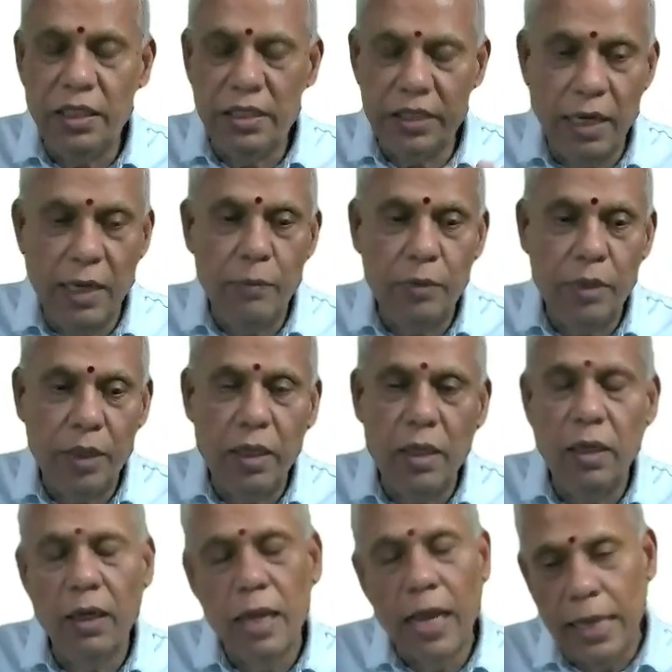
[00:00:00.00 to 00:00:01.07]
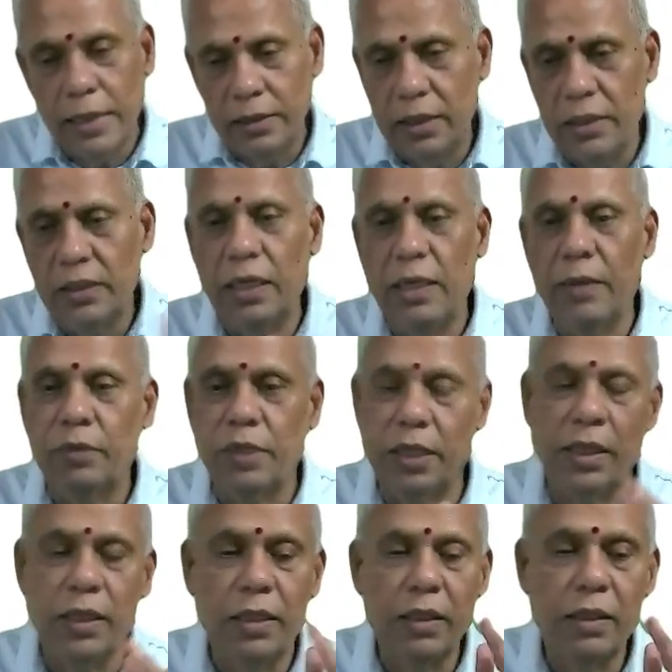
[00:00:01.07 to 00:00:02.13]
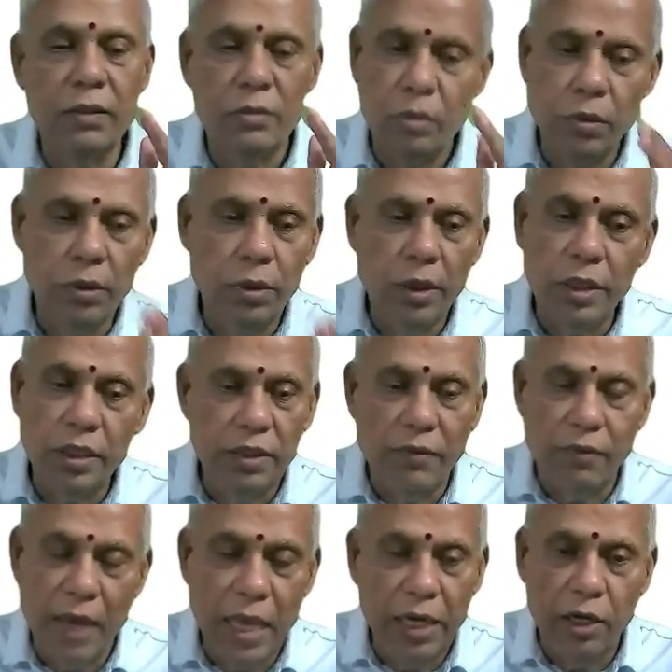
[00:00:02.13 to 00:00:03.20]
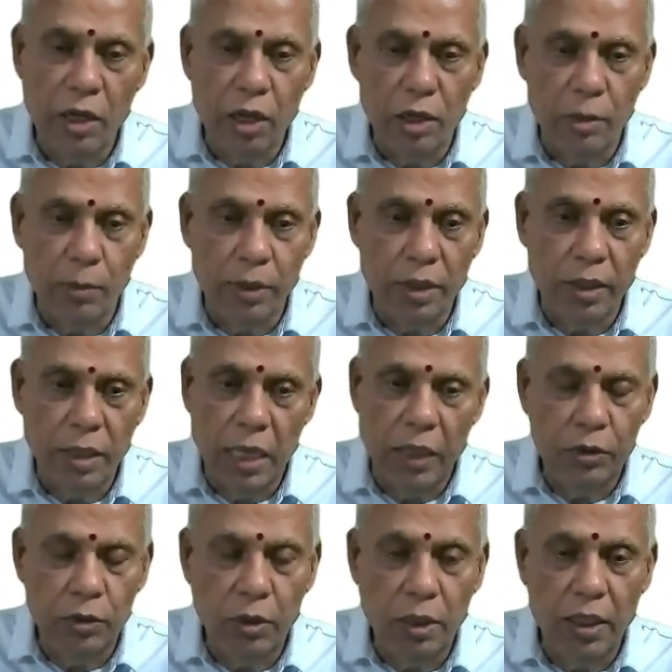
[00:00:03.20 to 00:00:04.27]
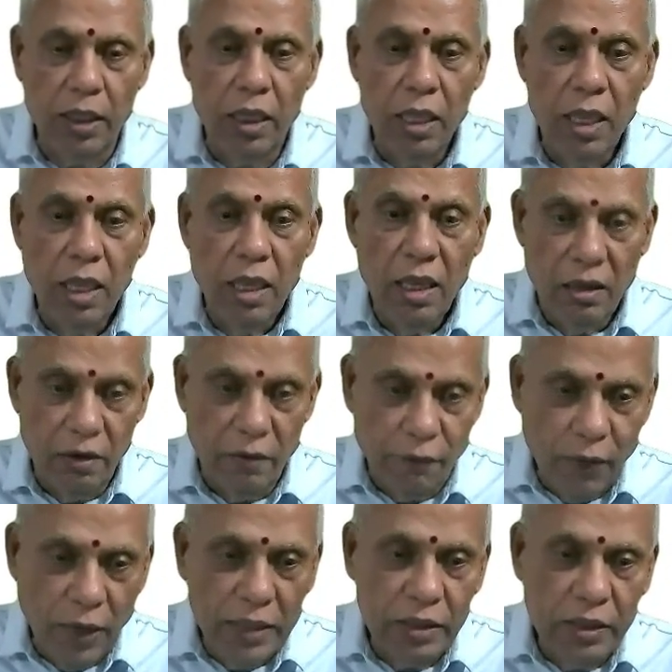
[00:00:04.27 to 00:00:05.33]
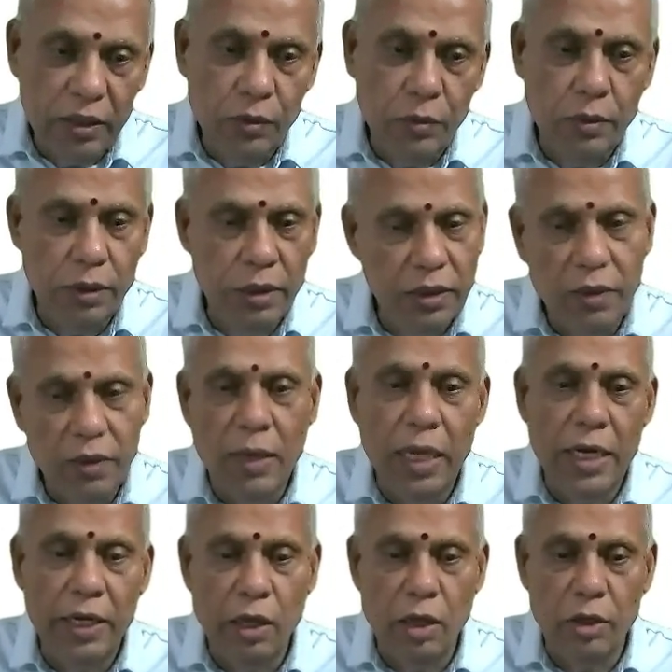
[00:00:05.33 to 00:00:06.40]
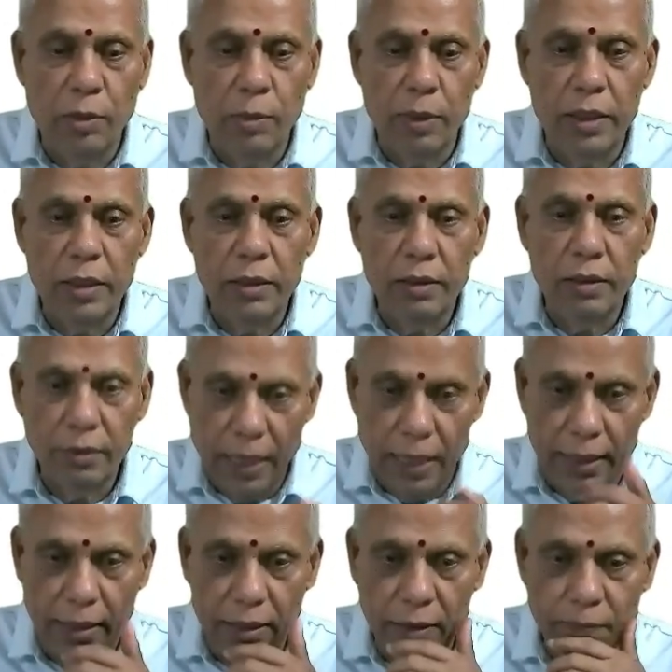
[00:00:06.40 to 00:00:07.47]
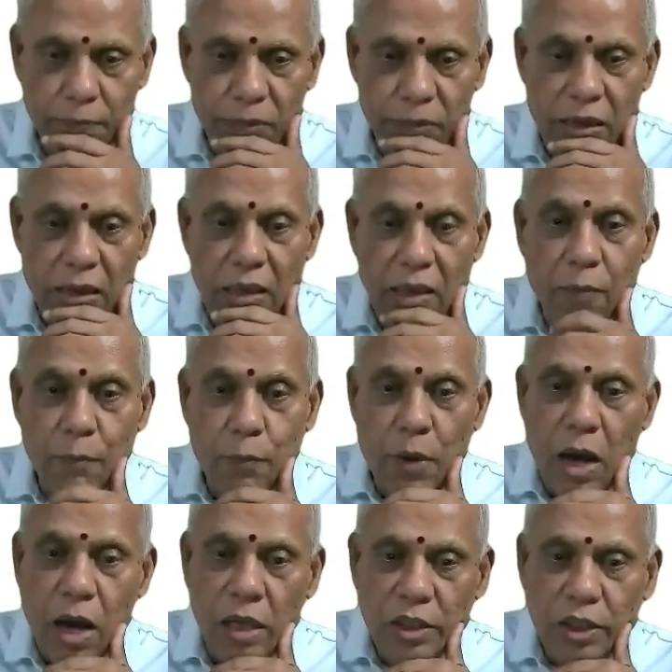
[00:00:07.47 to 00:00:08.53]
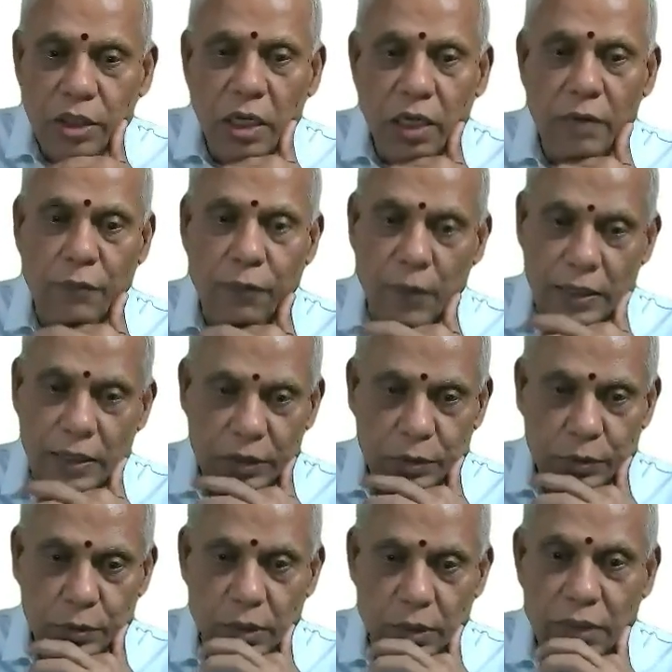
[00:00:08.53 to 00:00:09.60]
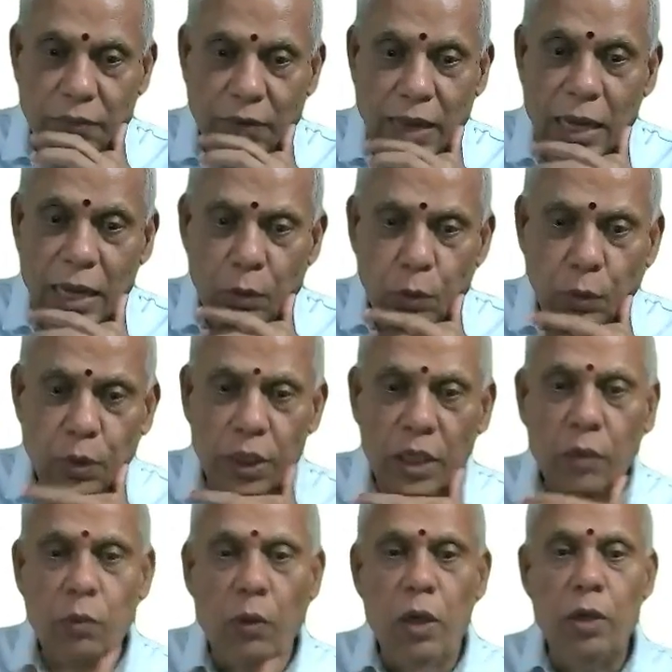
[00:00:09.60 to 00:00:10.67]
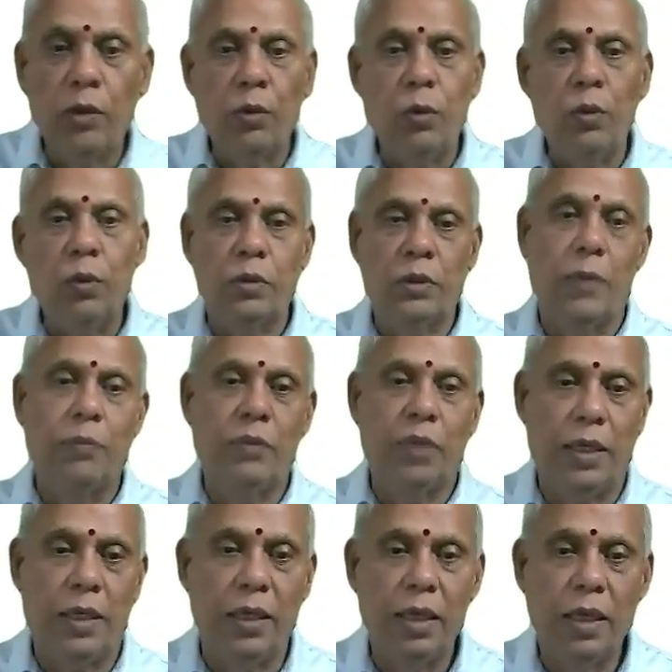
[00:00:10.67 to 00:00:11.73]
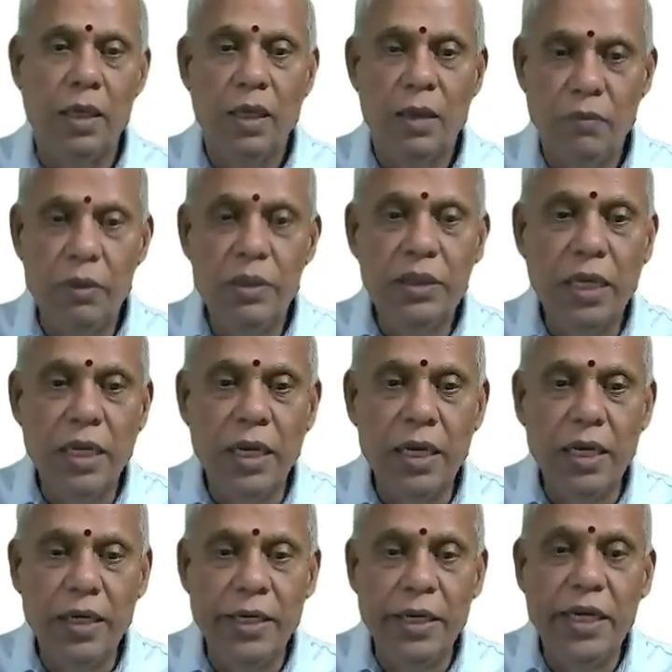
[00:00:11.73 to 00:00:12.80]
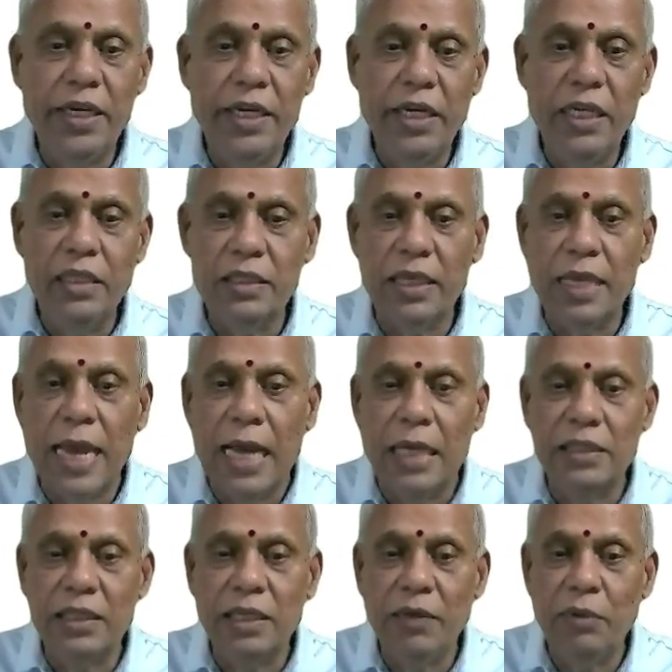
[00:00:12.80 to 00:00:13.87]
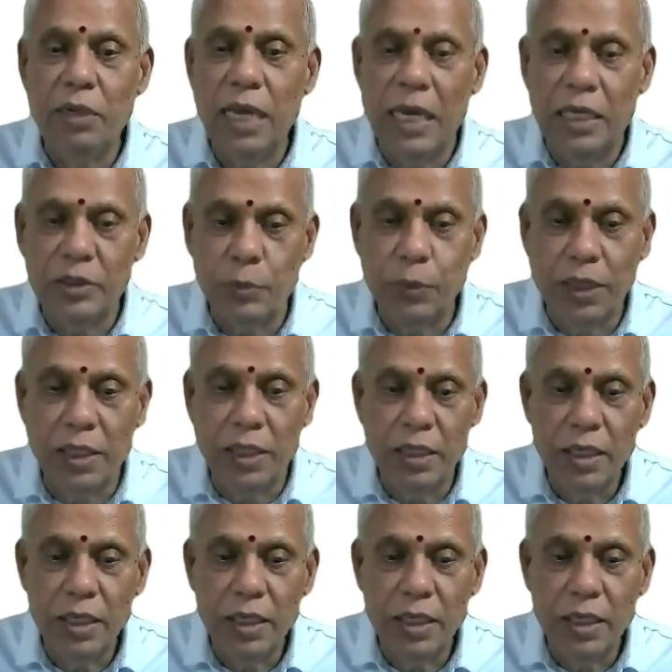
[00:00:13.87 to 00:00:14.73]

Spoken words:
the same thing as the same thing. So it is a valid argument. Naturally, reflexive is a valid argument. Then partial reflexive, and the value equal to something. We say A is as heavy as B.